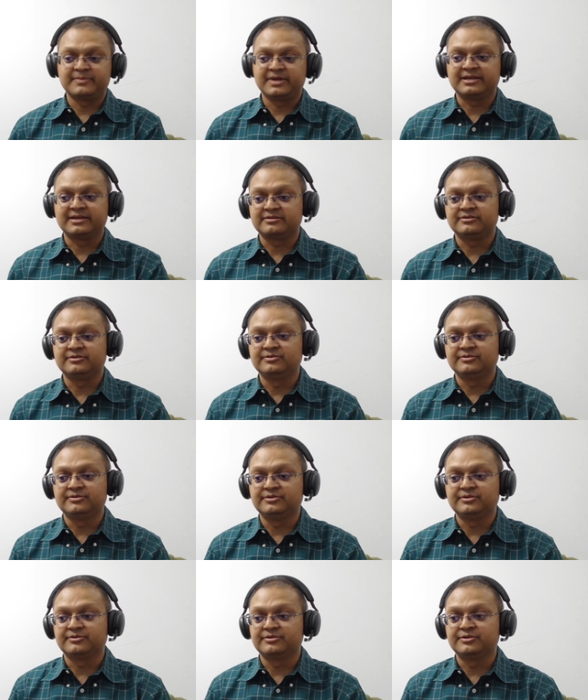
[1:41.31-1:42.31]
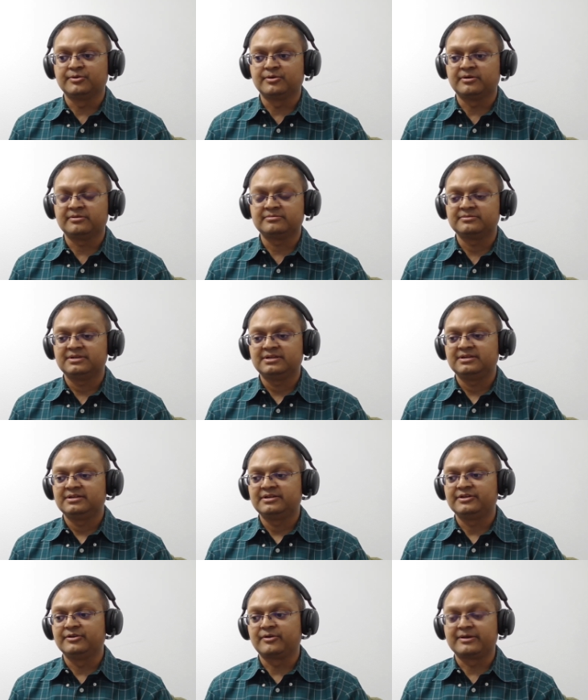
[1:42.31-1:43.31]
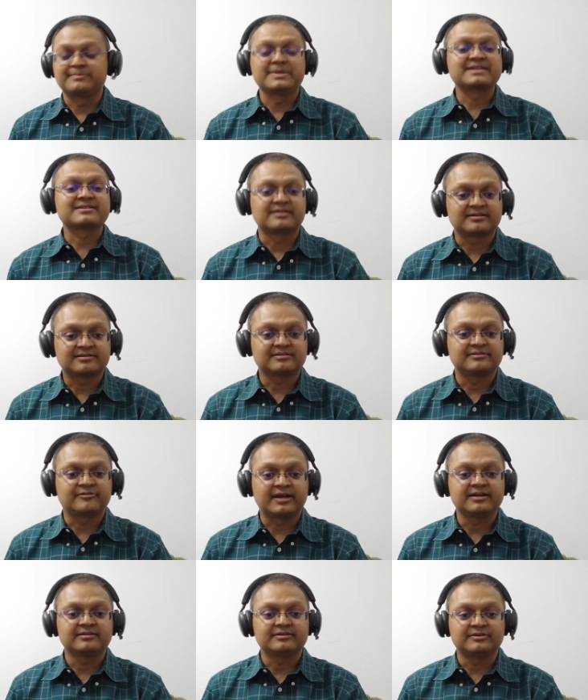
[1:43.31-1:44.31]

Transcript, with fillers: and you, you you're you're on business, right?